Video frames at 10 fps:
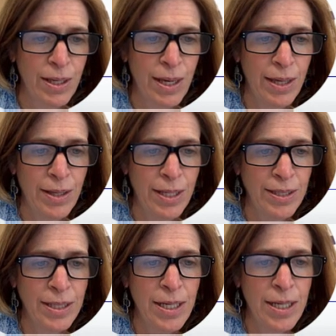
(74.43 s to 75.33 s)
And
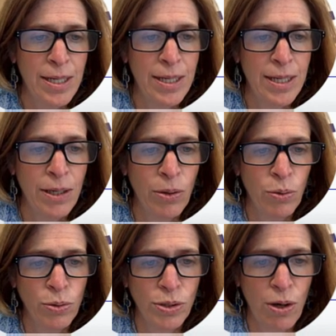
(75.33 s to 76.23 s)
then d
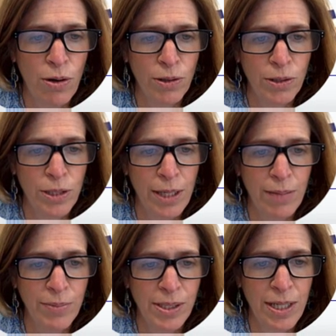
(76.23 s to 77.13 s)
equals r
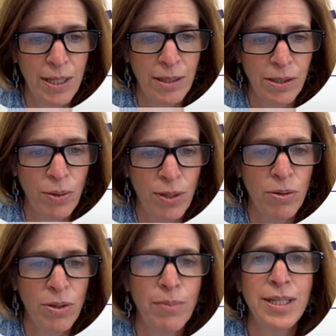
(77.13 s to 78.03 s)
times t. So I
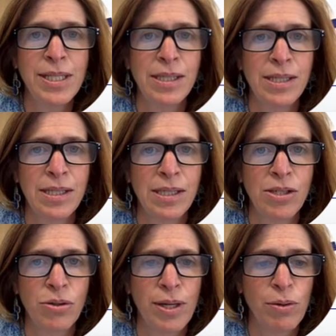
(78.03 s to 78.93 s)
know that my
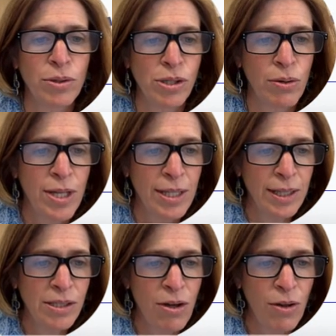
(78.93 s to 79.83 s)
distances are equal, so
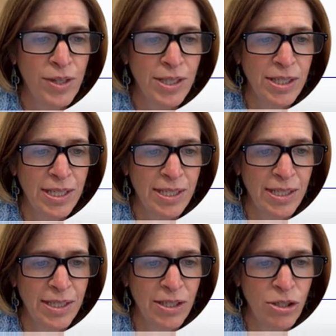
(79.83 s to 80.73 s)
let's call this
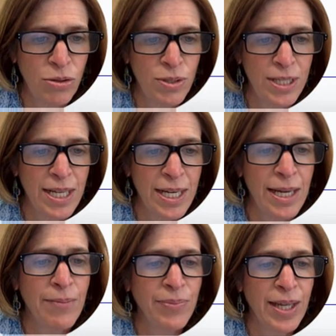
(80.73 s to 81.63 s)
distance to
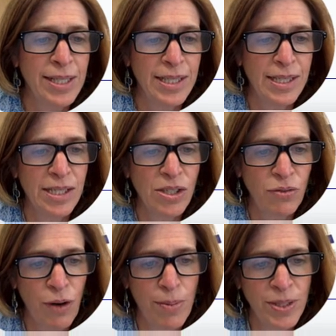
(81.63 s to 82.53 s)
d and distance
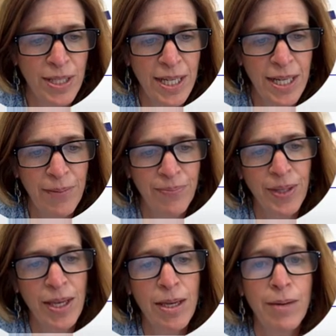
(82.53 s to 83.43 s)
from d.
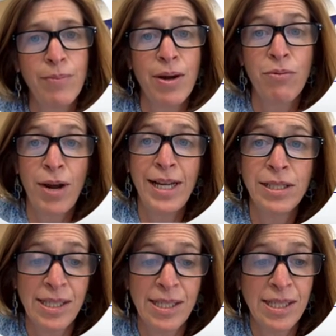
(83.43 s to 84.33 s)
My
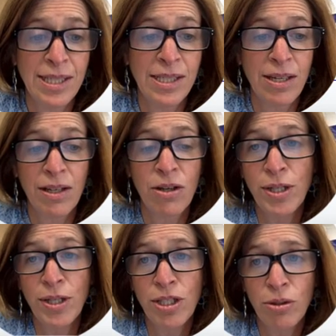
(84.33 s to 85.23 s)
rate distance
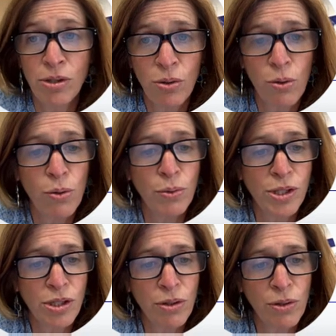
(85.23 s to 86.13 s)
going to school
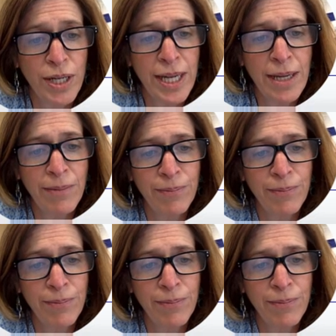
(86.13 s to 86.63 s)
was 30.